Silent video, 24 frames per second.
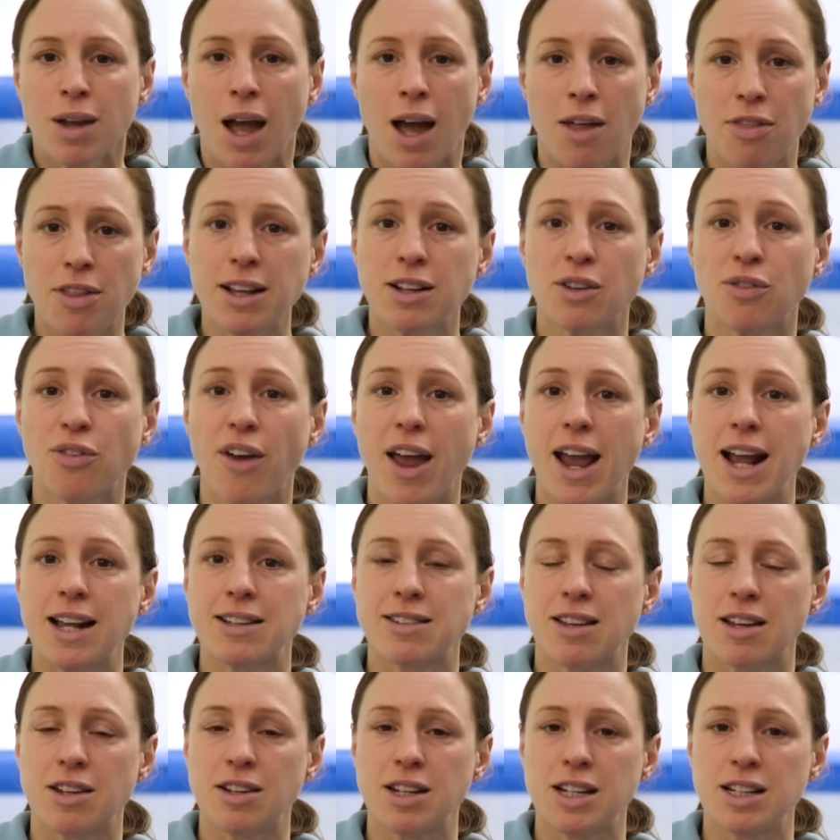And this
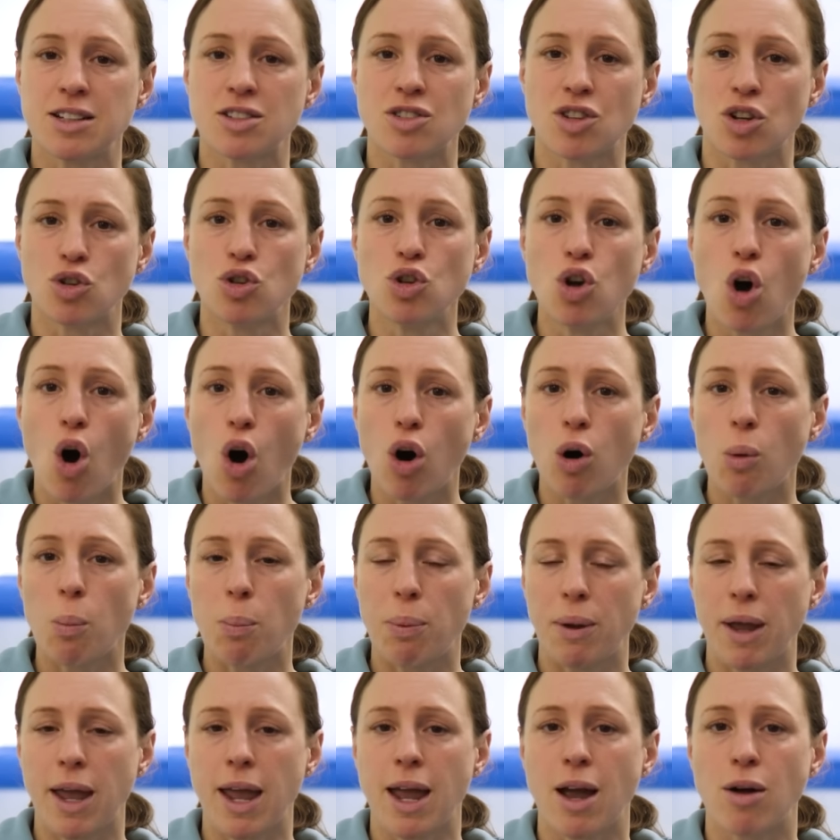phase needs to not
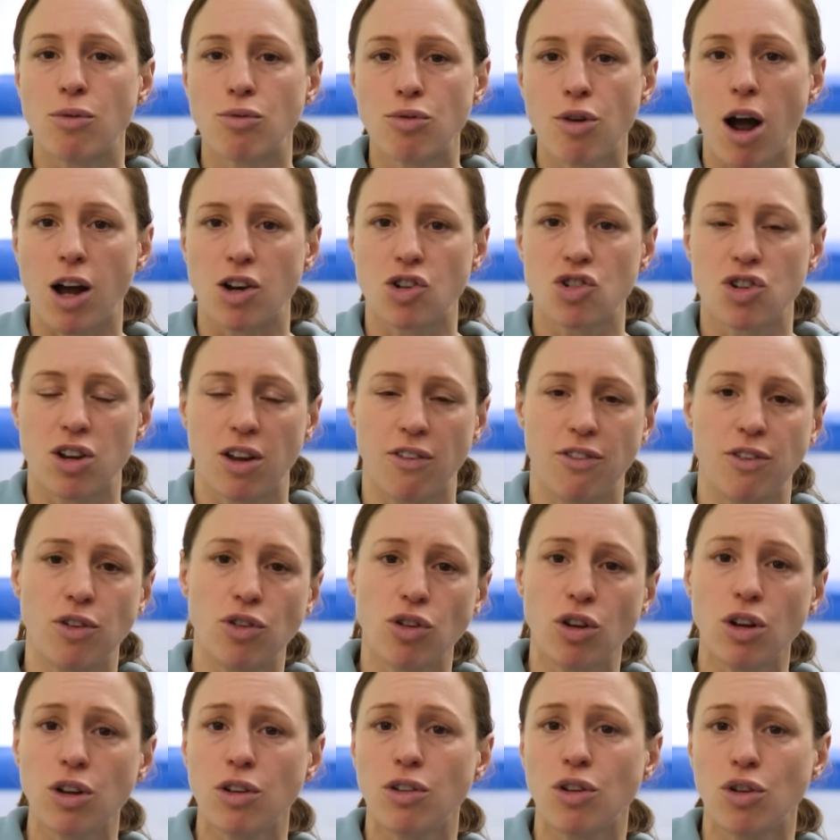be rushed. If as
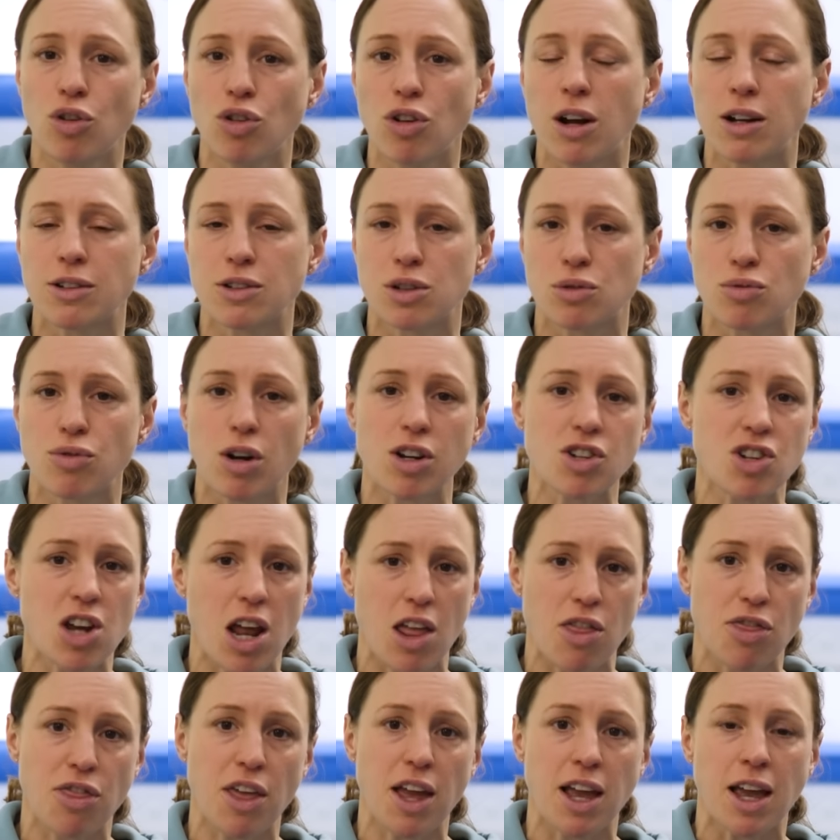soon as you start to rush it
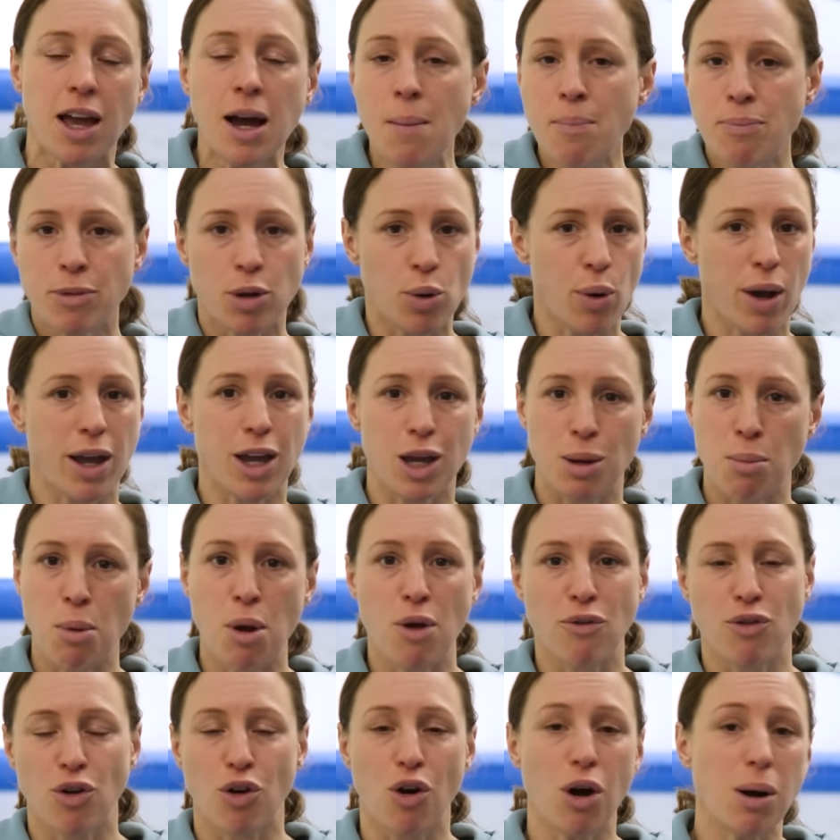and think, the quicker you
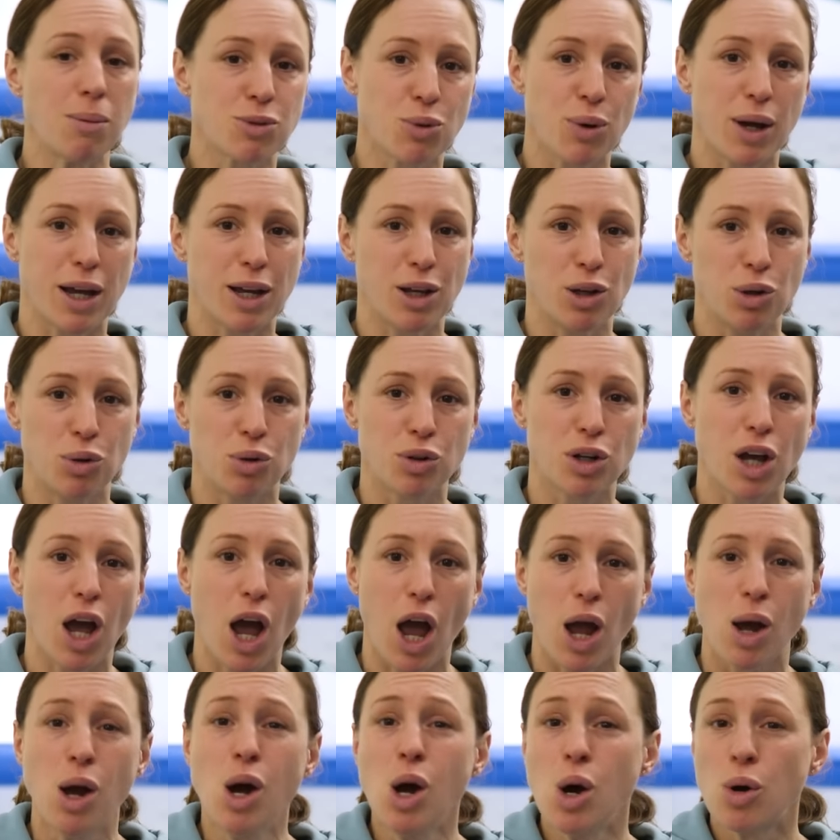move your arms, the quicker you'll
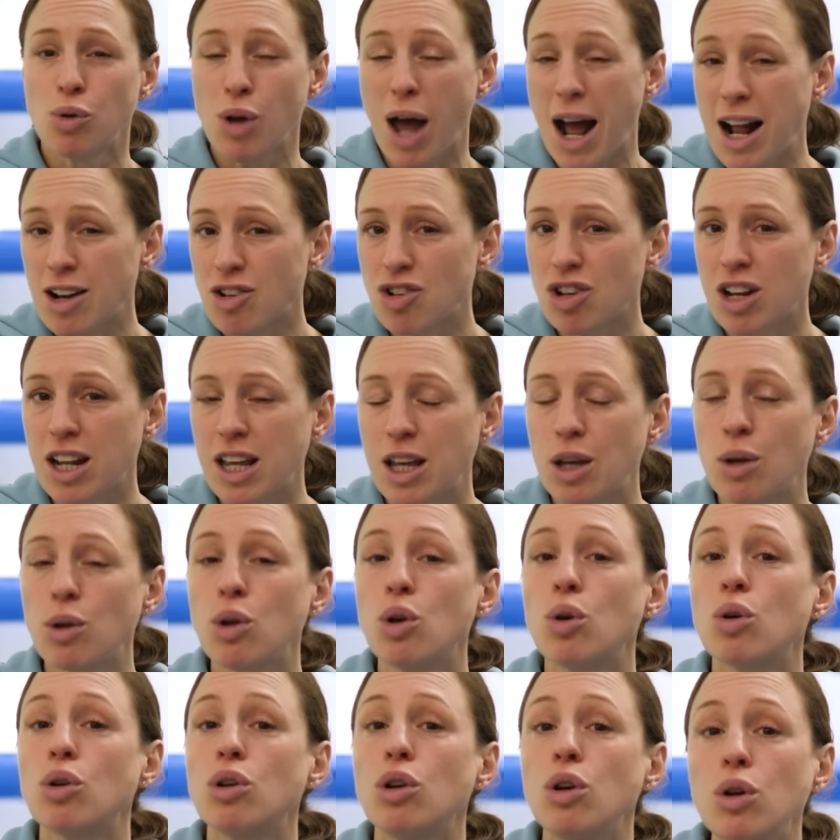go, actually
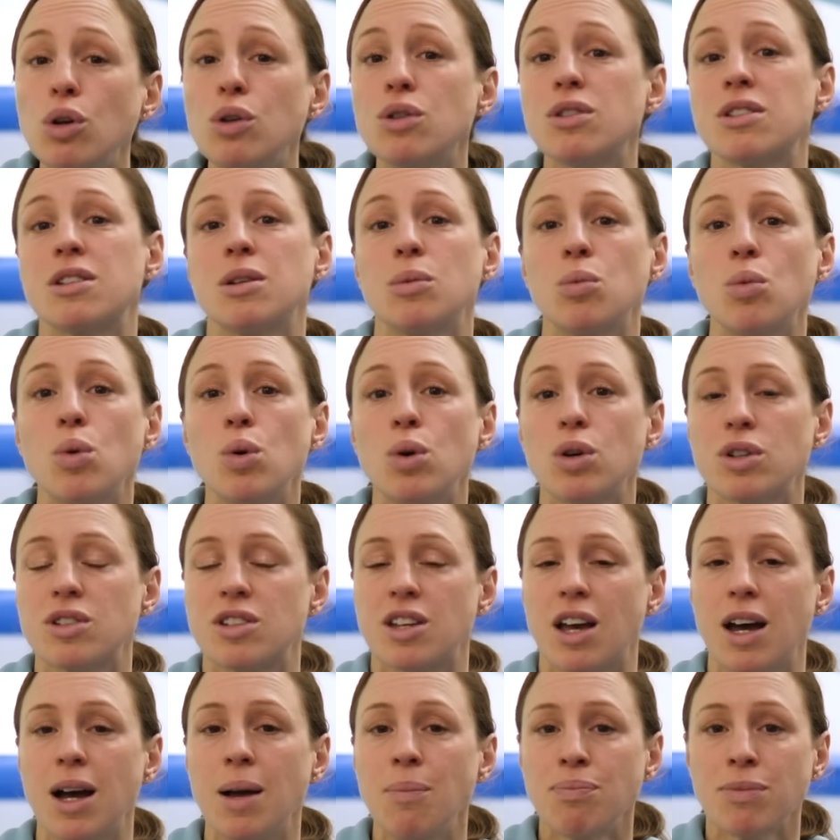you'll lose the
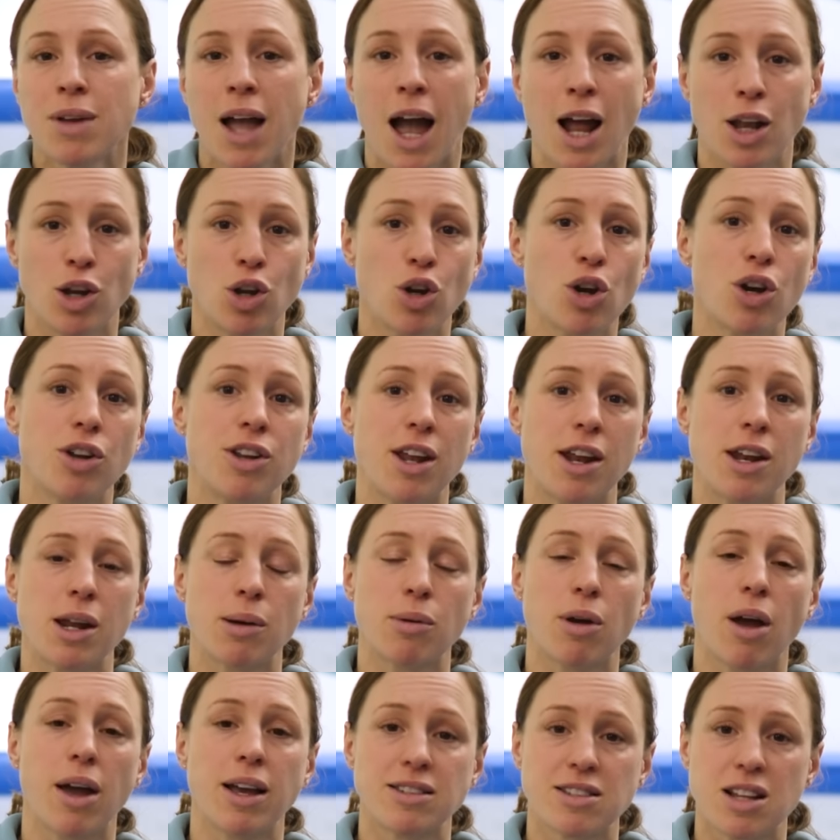water and you could end
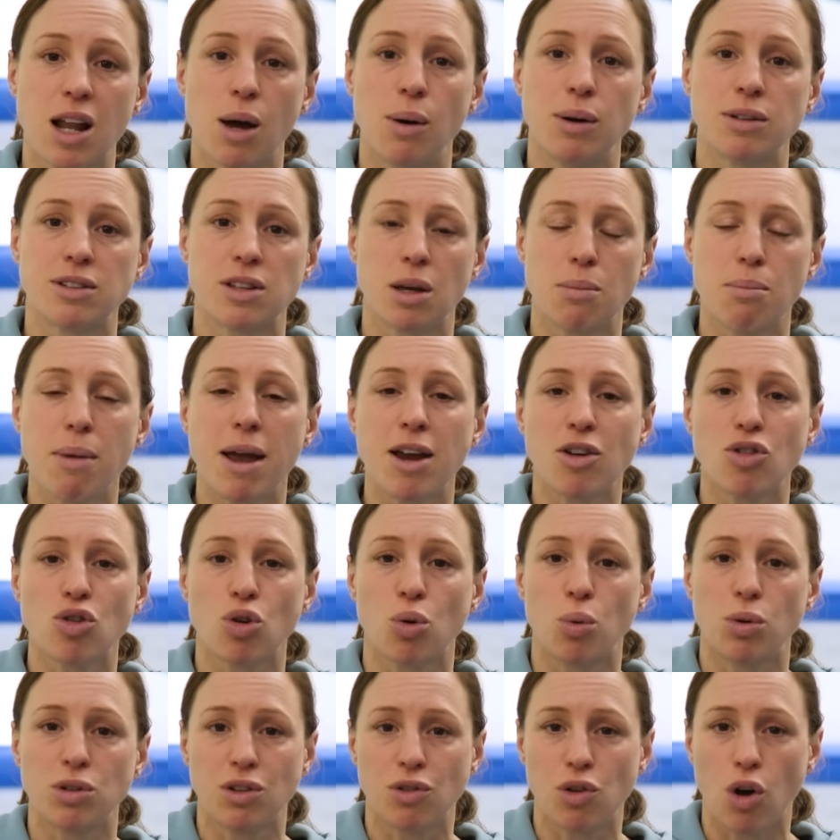up going slower. So make
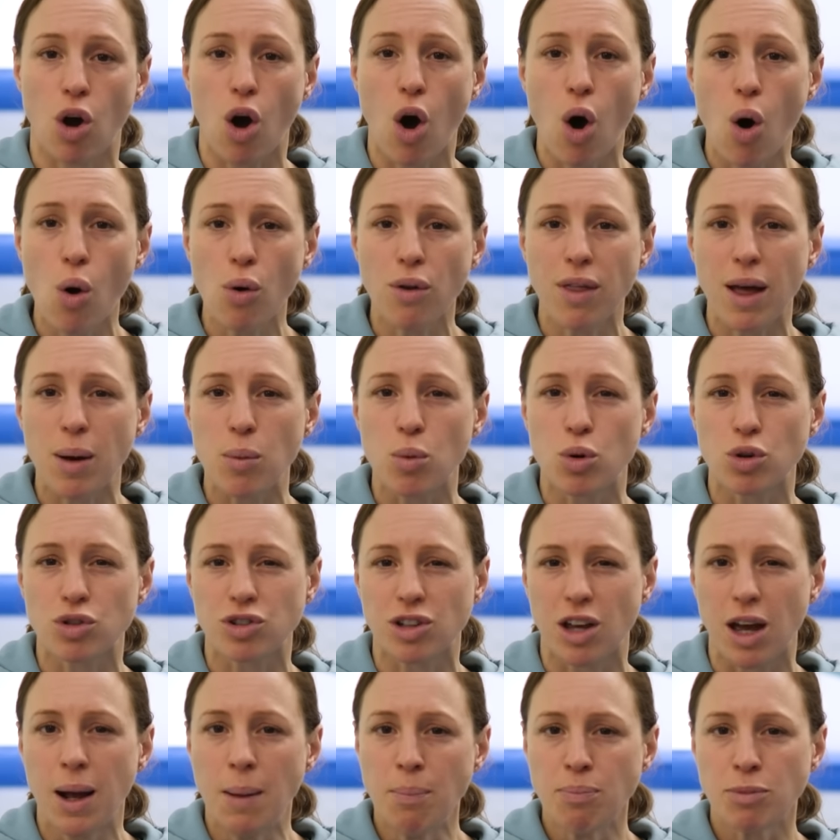sure once you've got hold of that
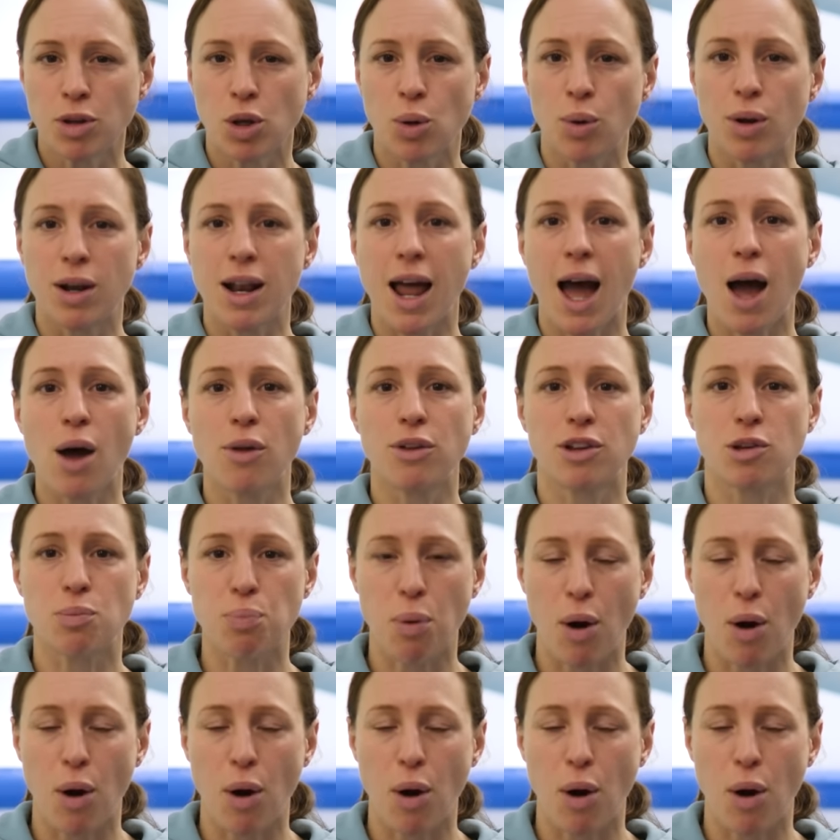water, you allow this